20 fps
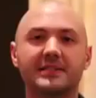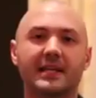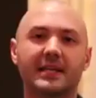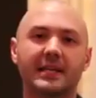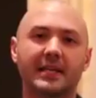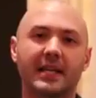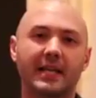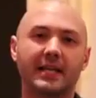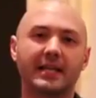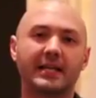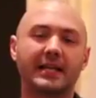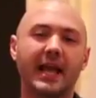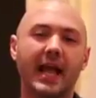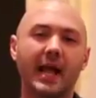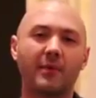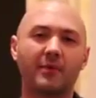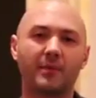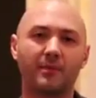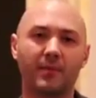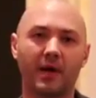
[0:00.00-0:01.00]
is a dedicated
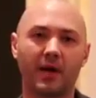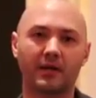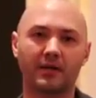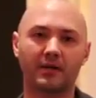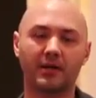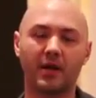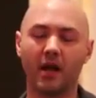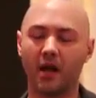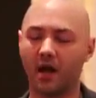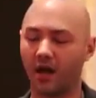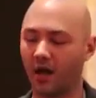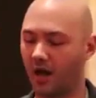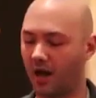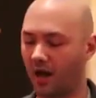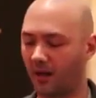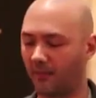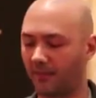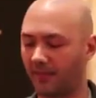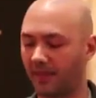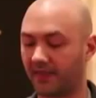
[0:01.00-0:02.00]
camera button
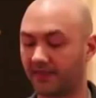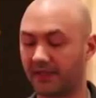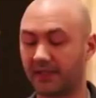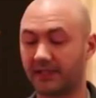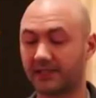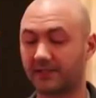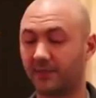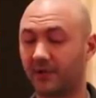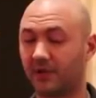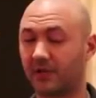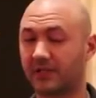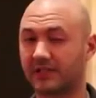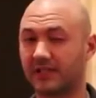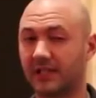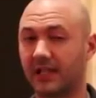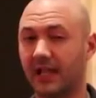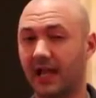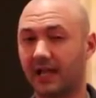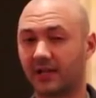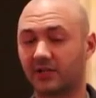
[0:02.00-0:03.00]
that the Xperia
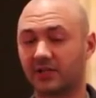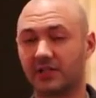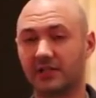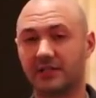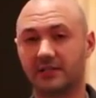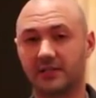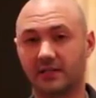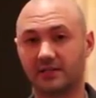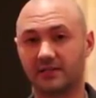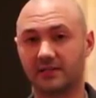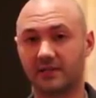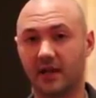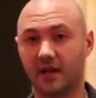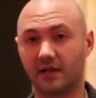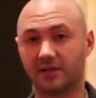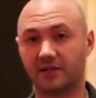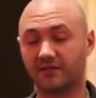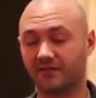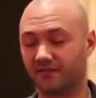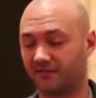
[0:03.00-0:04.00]
Z actually does
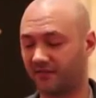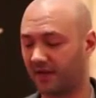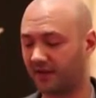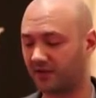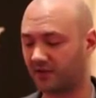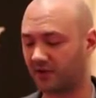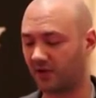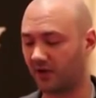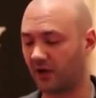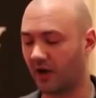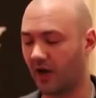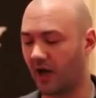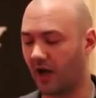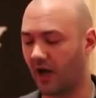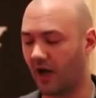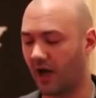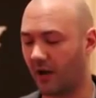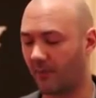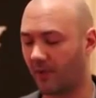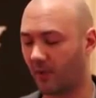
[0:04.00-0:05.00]
not feature.
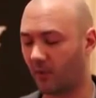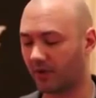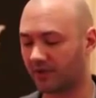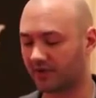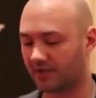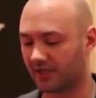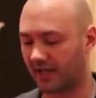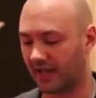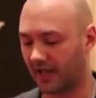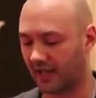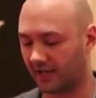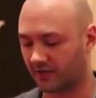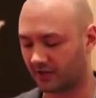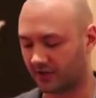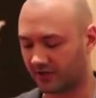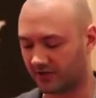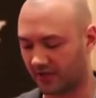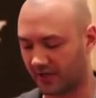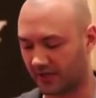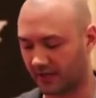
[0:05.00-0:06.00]
And once again,
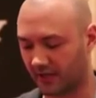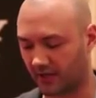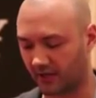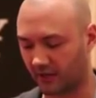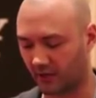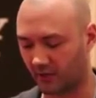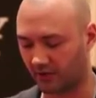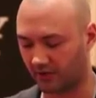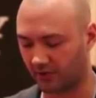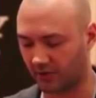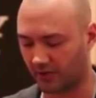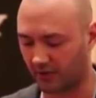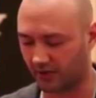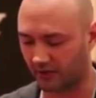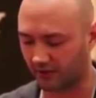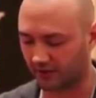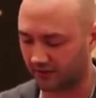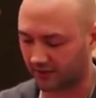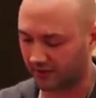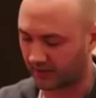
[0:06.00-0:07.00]
just like on
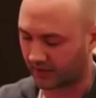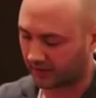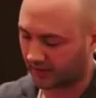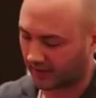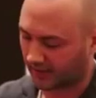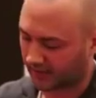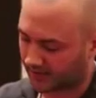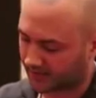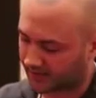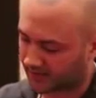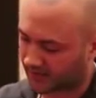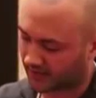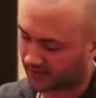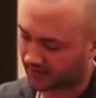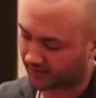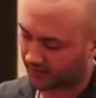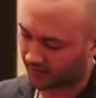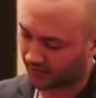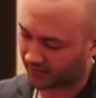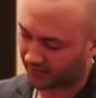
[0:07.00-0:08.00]
all the latest
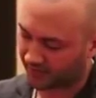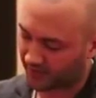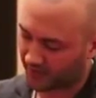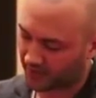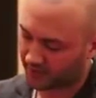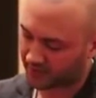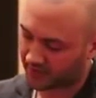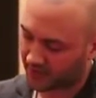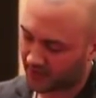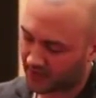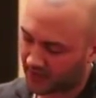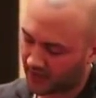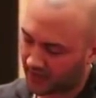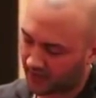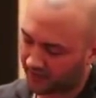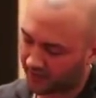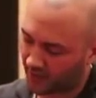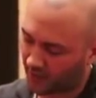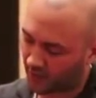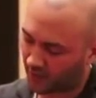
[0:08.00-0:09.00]
Xperia phones,
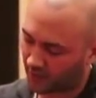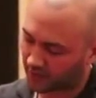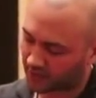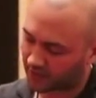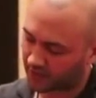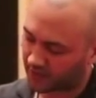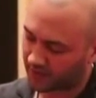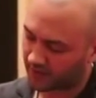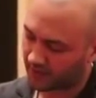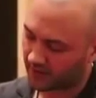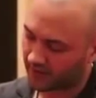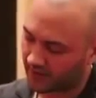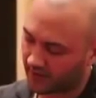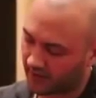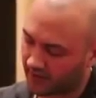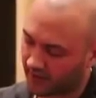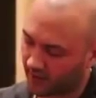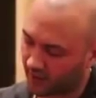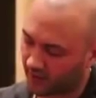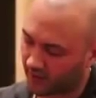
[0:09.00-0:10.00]
if you hold,
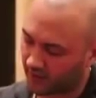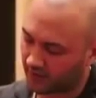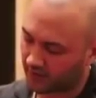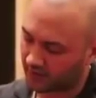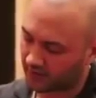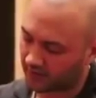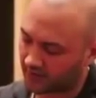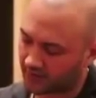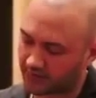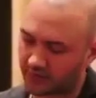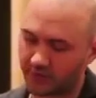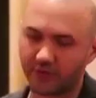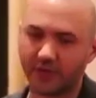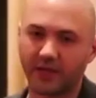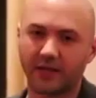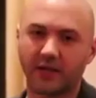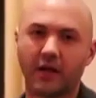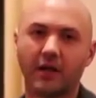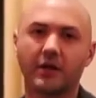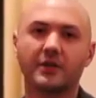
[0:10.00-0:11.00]
it will do
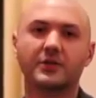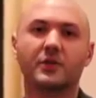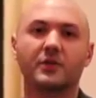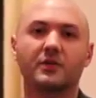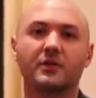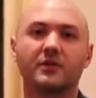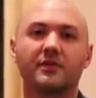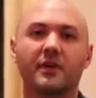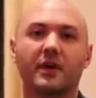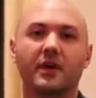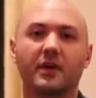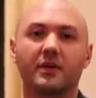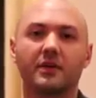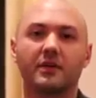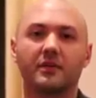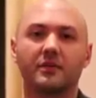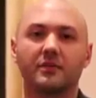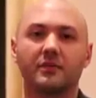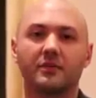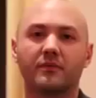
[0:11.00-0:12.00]
that sort of
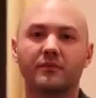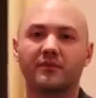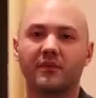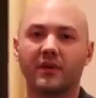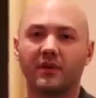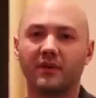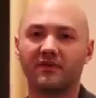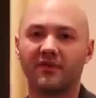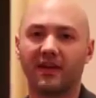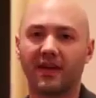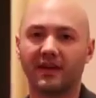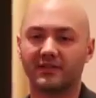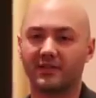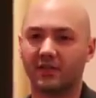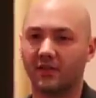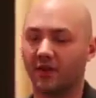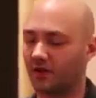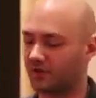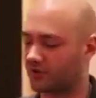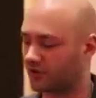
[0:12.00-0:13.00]
very
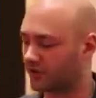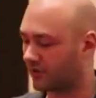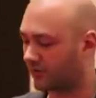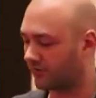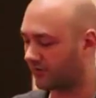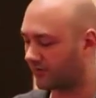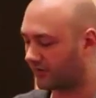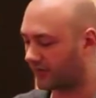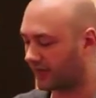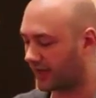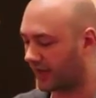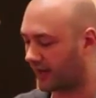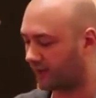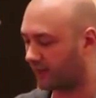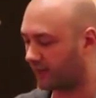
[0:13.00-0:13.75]
fast launch for the